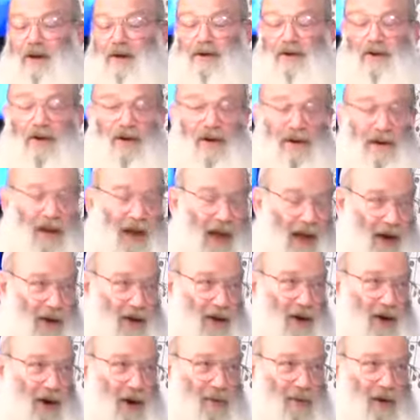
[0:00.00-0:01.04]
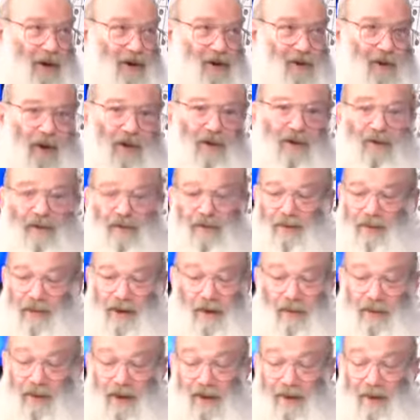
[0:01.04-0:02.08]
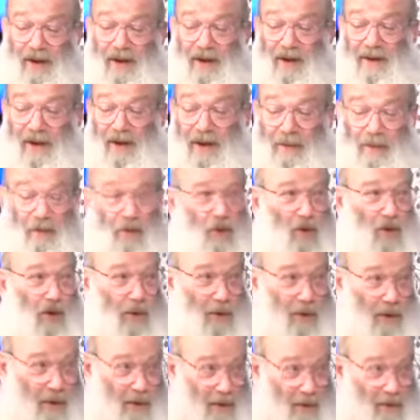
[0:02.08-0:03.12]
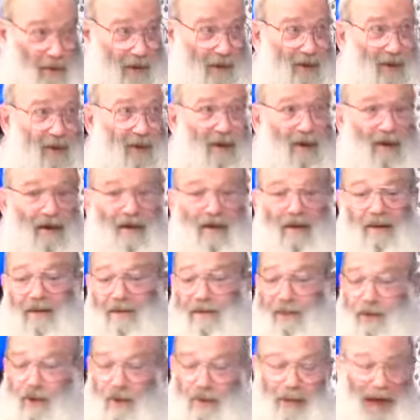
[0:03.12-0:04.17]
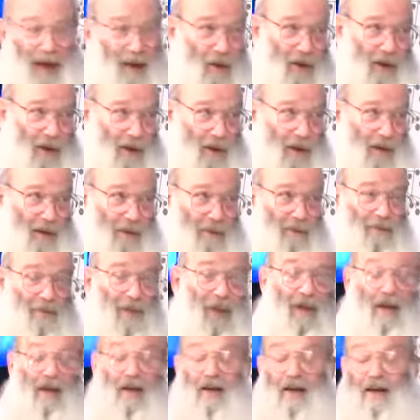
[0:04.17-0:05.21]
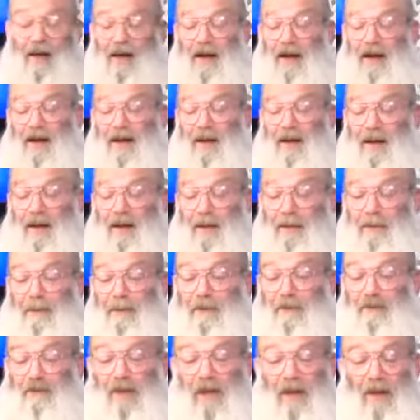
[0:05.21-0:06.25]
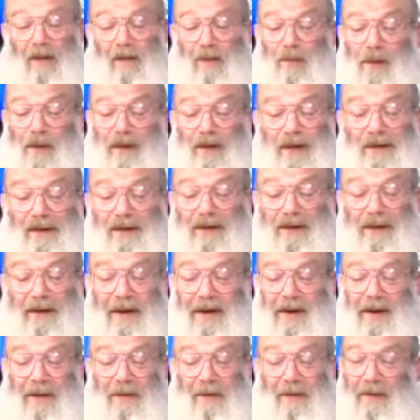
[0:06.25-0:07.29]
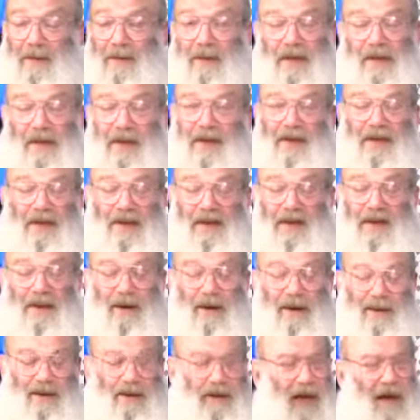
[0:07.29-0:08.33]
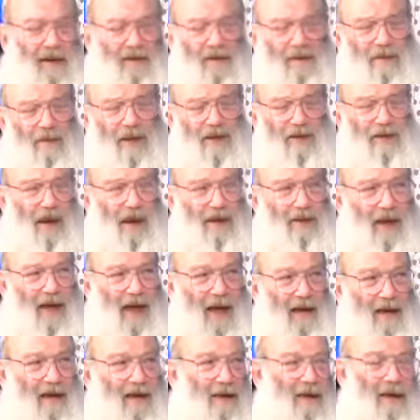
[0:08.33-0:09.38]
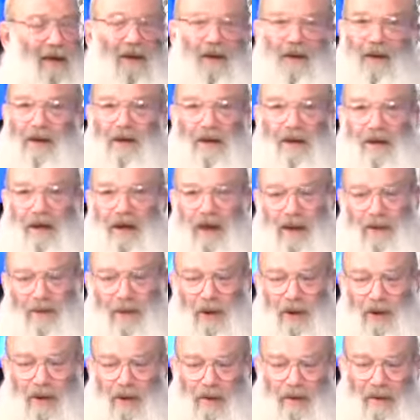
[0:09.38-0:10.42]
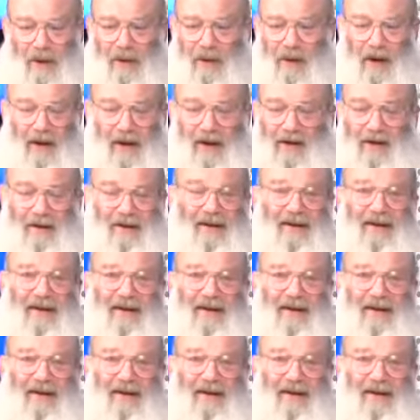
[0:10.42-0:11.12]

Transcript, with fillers: there are certain dietary restrictions. Yeah. You know, we, we don't eat pork, we don't uh, consume alcohol. Yeah. Um, but. Uh, you know, aside from things like that, you keep your American